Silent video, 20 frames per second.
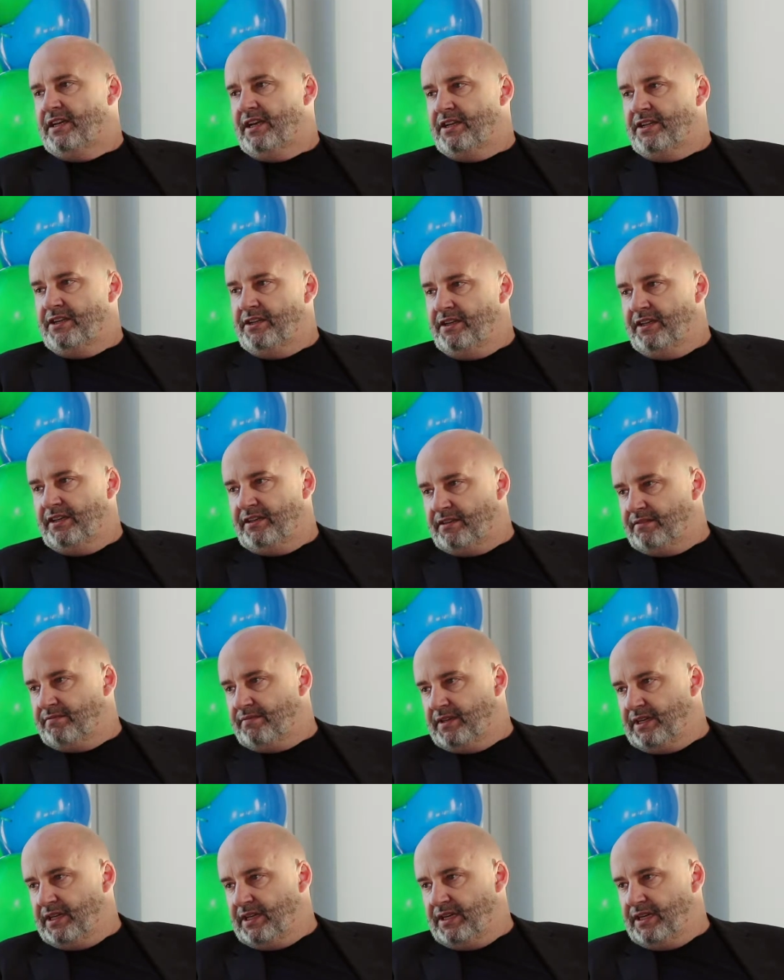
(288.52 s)
a unique
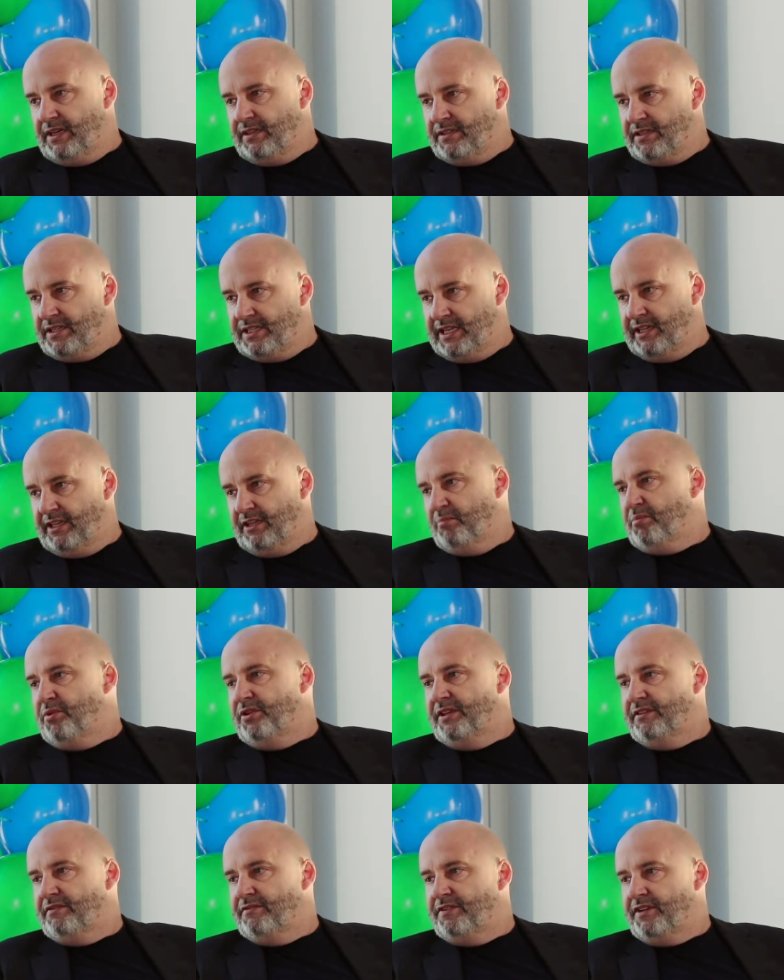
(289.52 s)
selling
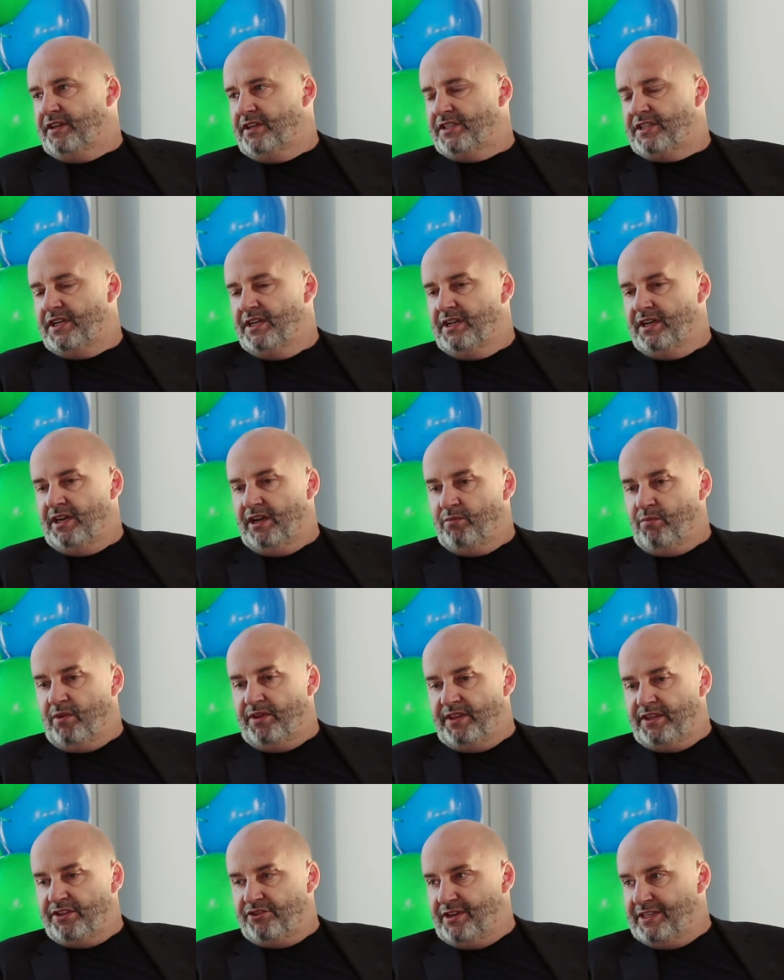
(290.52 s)
point for us, and
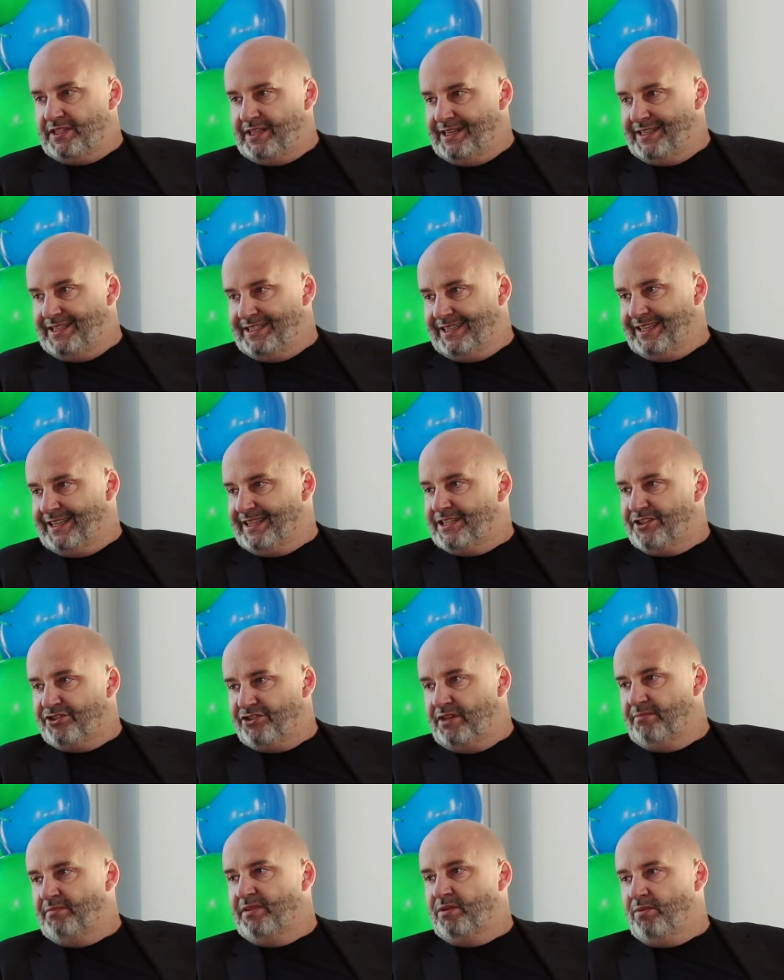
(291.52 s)
one that's resonating
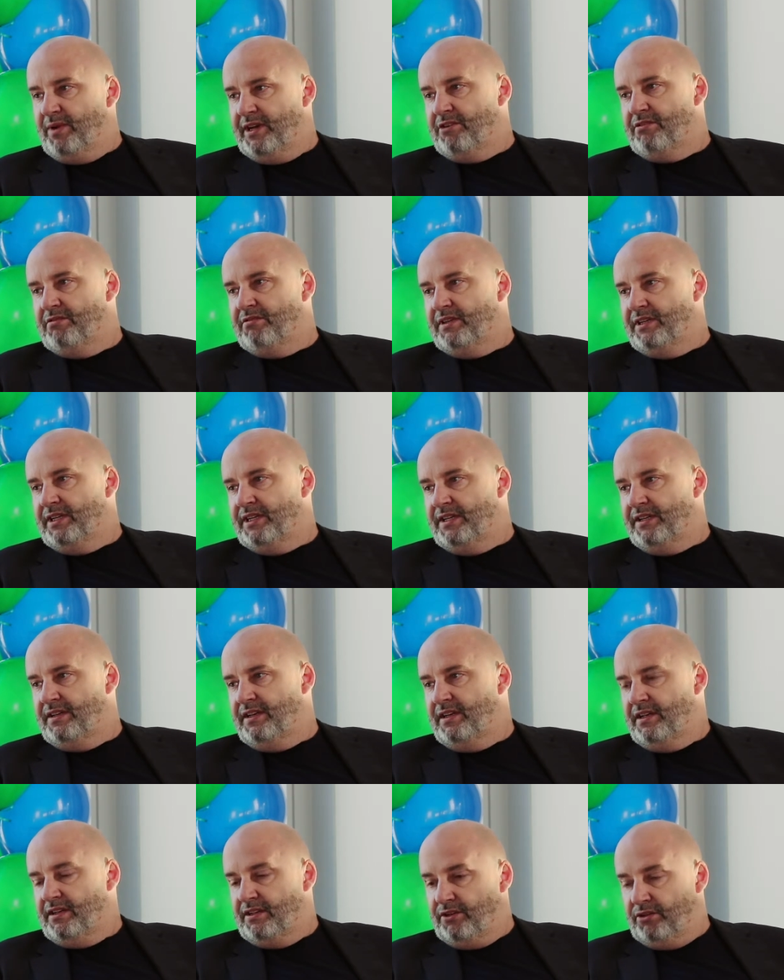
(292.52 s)
extremely well in
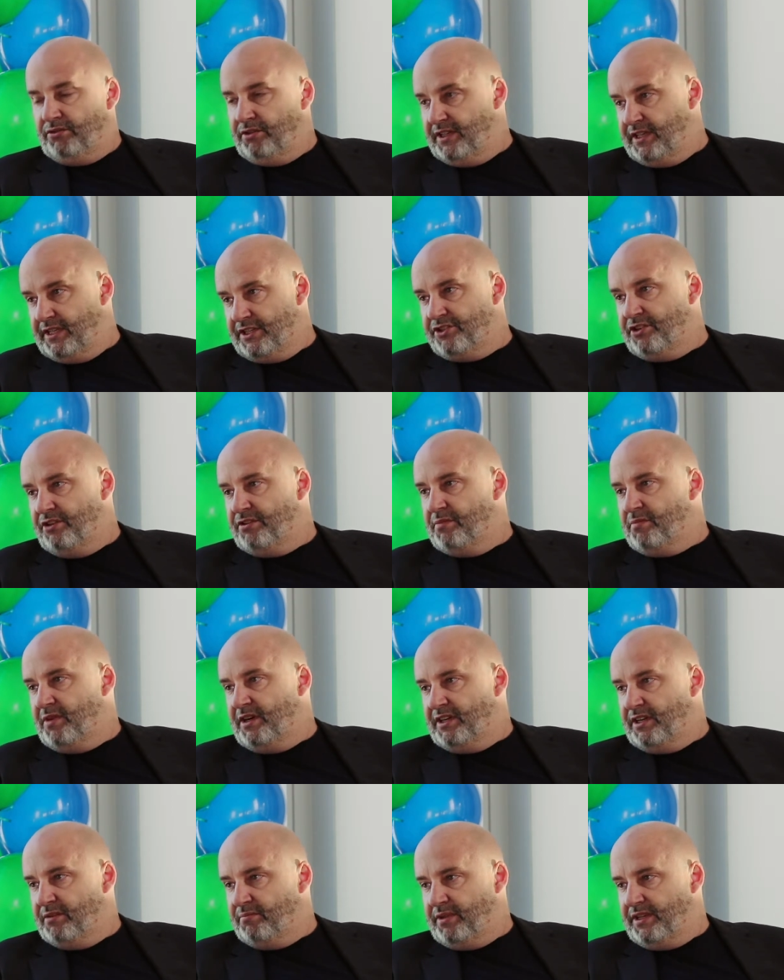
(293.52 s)
not only the Australian
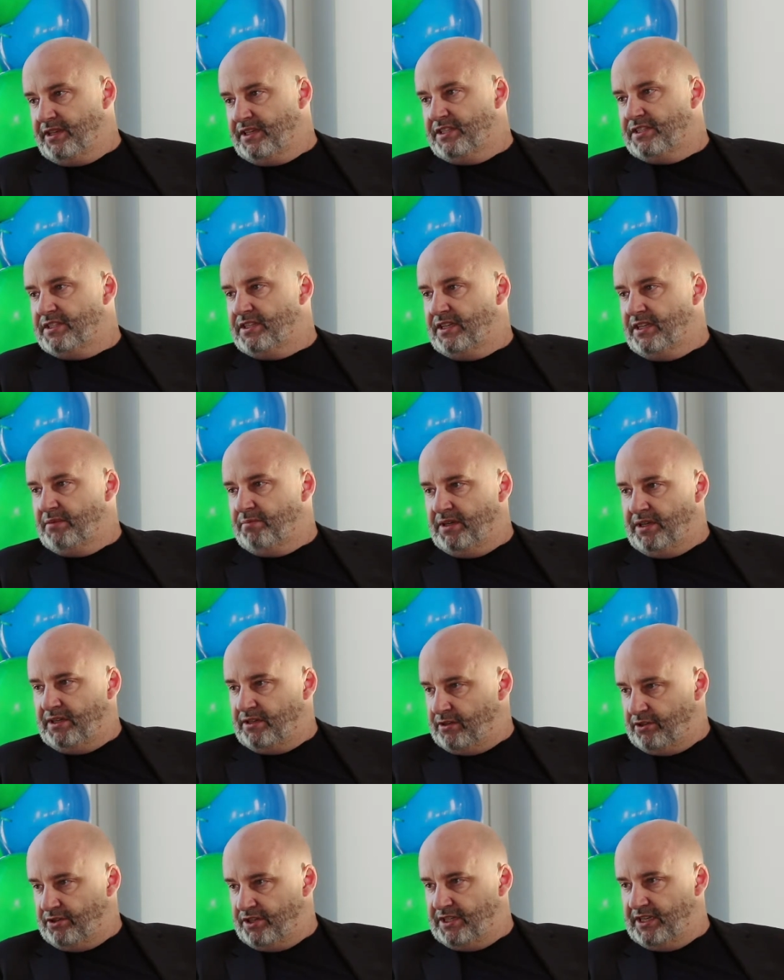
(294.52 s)
marketplace but
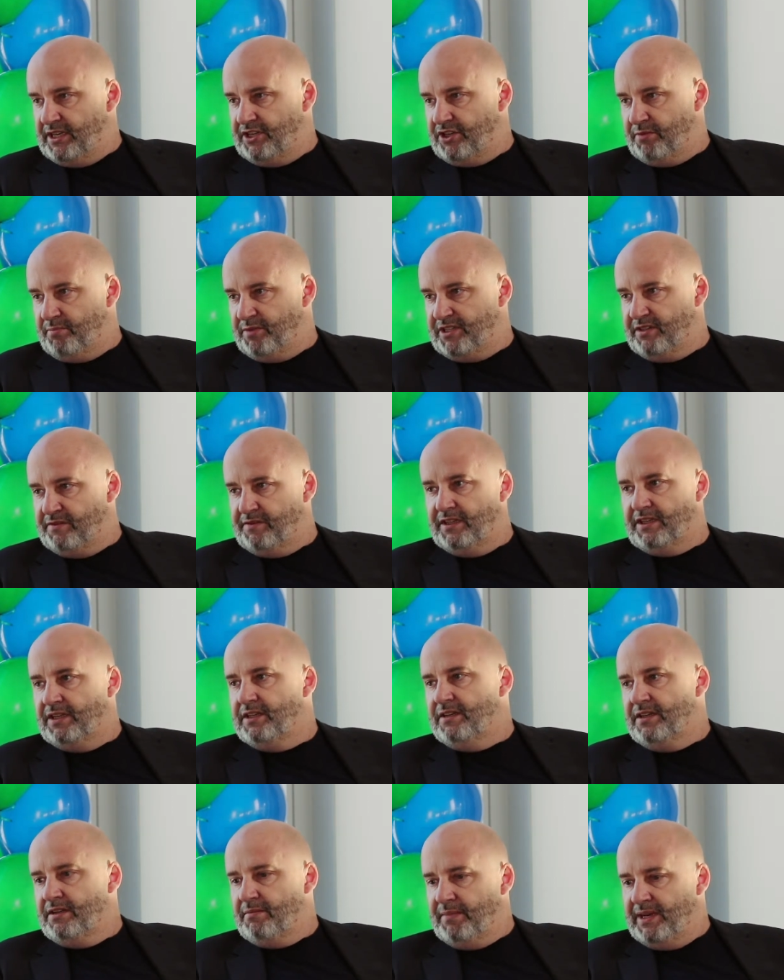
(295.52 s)
across Asia Pacific.
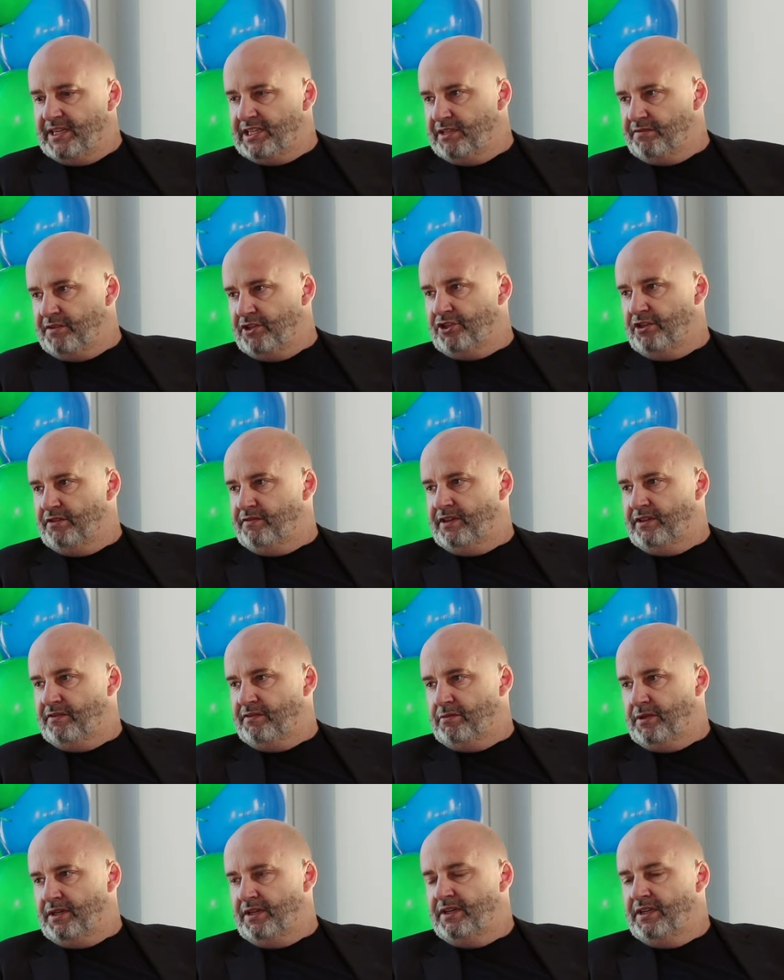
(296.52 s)
Massive issue for
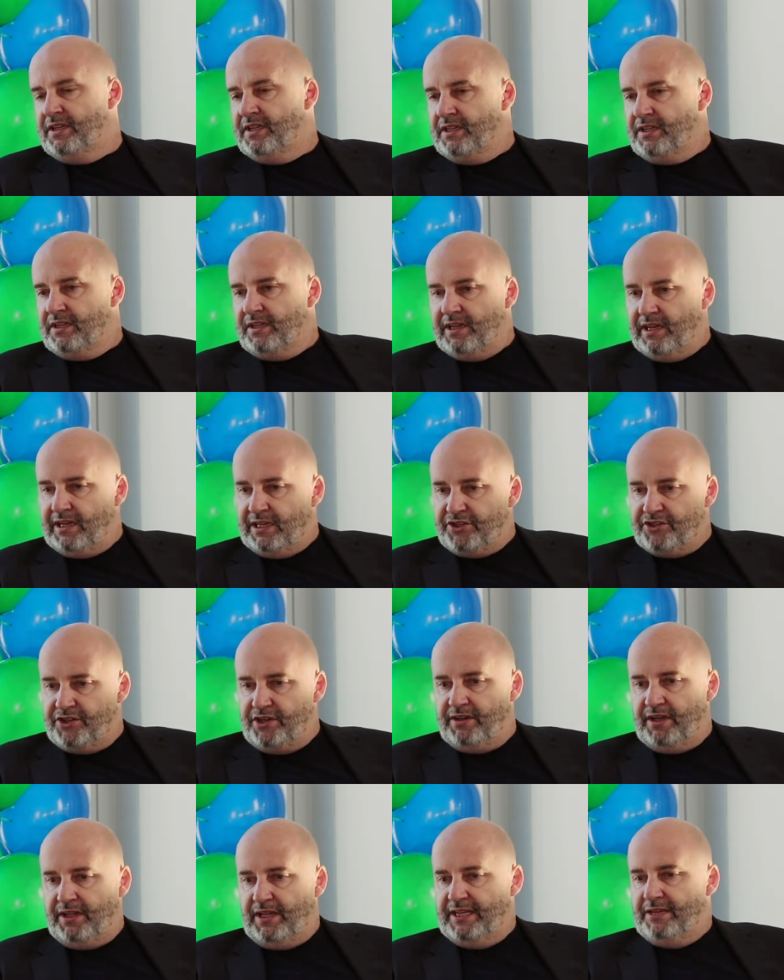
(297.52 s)
everyone.
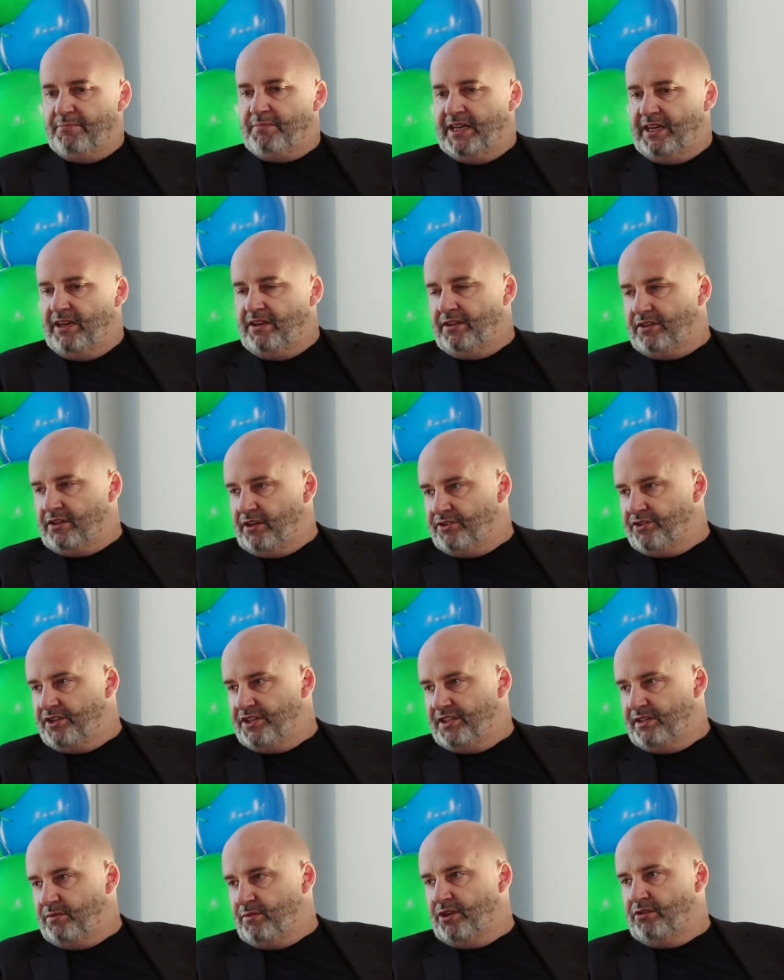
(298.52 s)
Australia, like many other
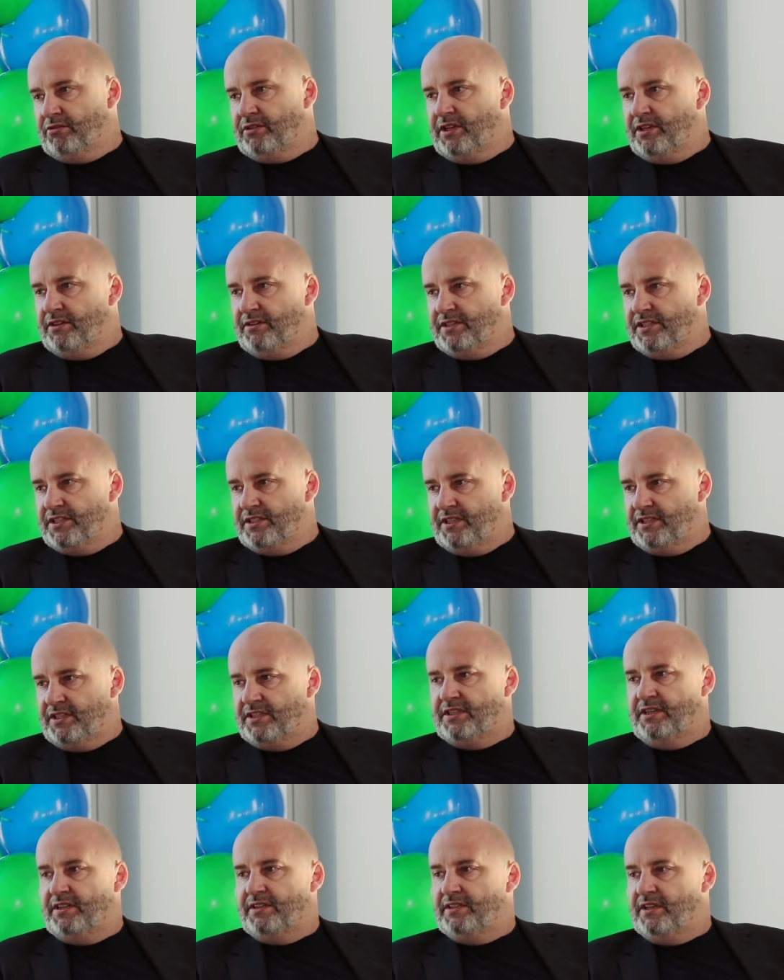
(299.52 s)
countries in the world now, is
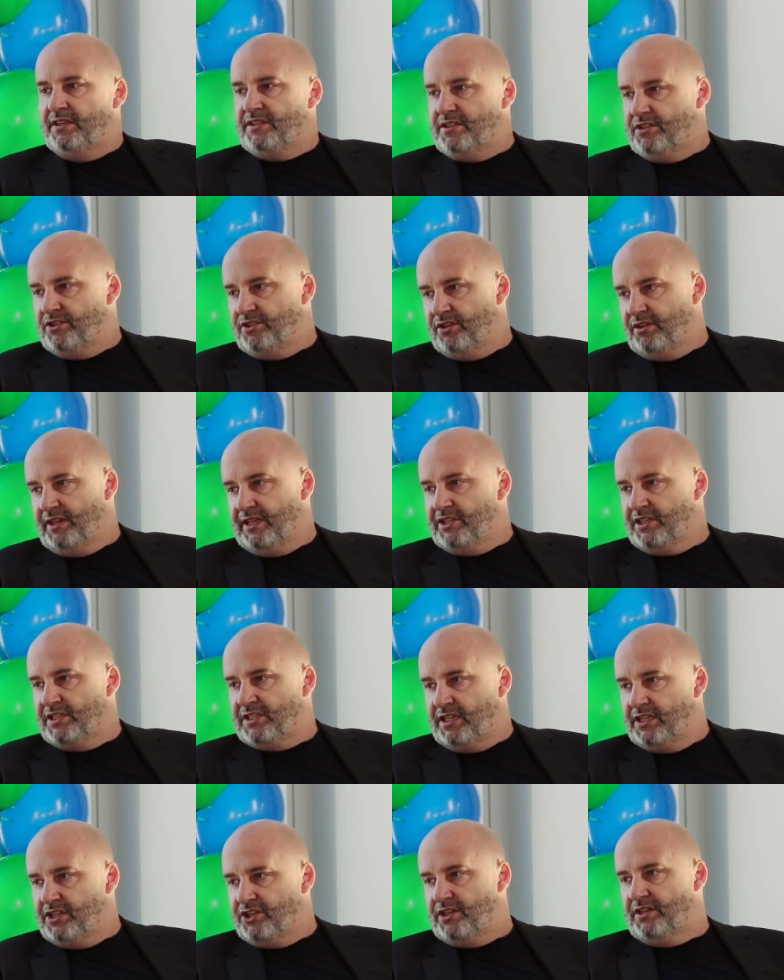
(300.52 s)
starting to institute
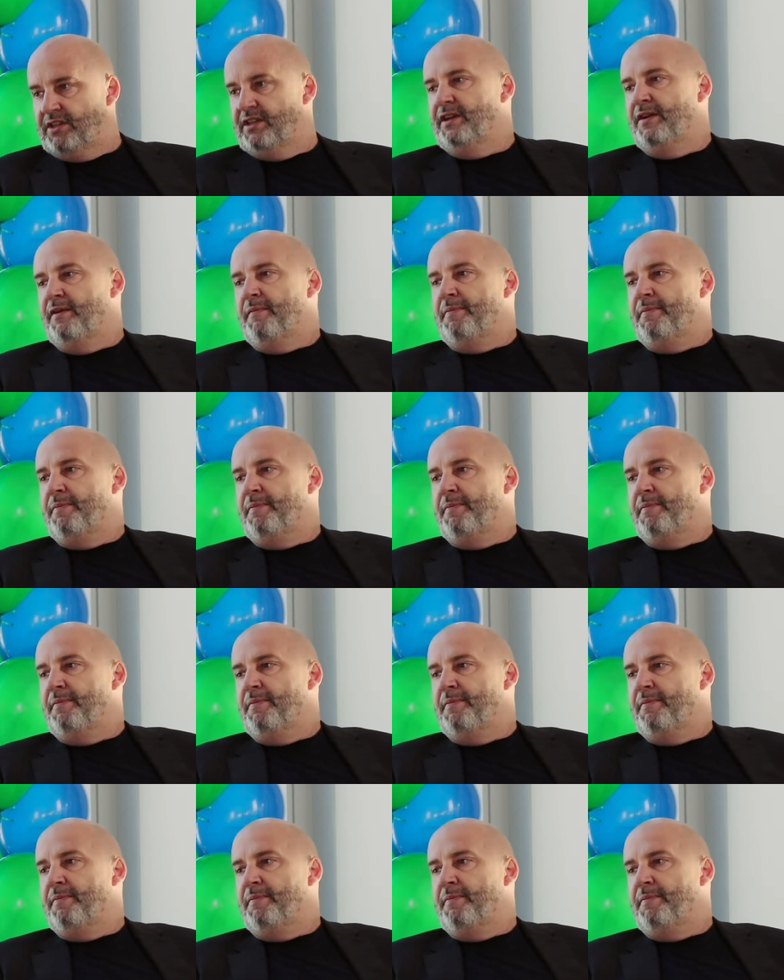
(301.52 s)
legislation